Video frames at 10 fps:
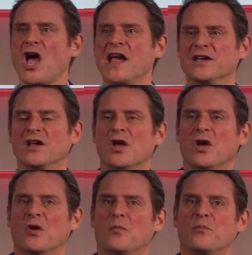a
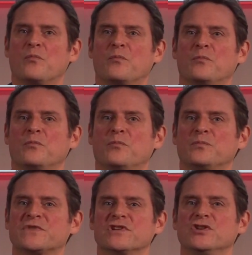
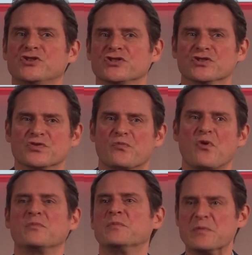solution to a
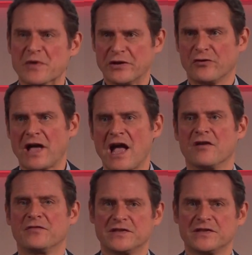problem you might not have.